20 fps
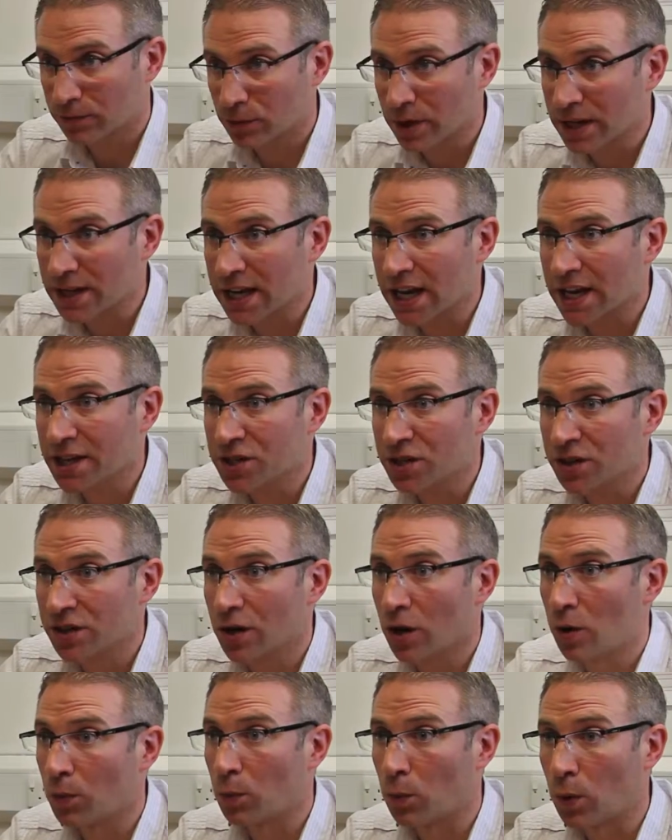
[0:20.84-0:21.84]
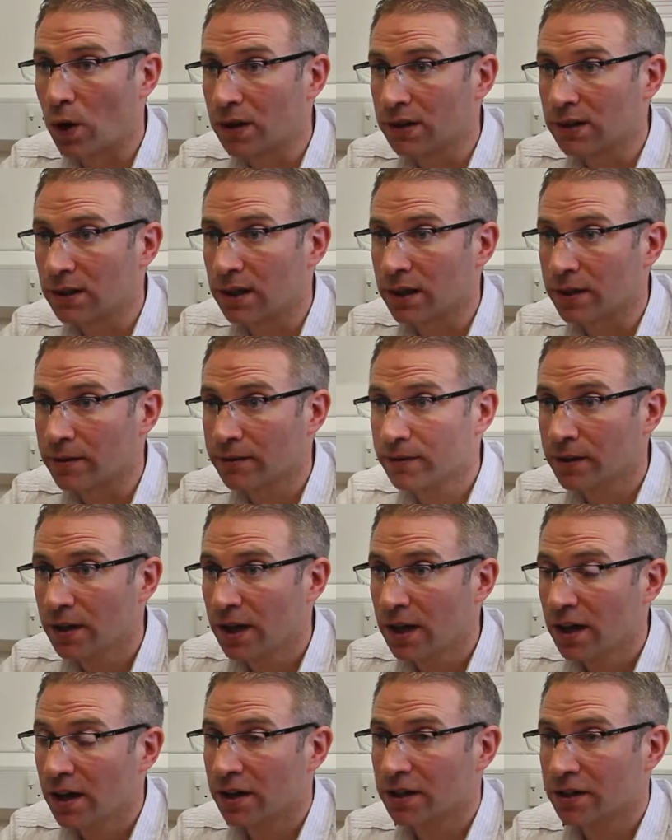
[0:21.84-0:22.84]
radiation on wildlife,
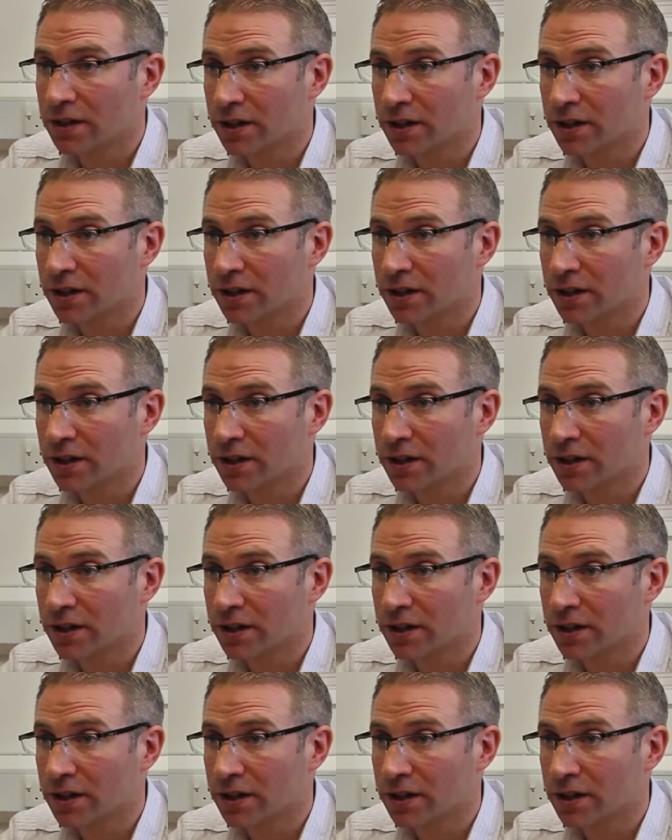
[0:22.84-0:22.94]
and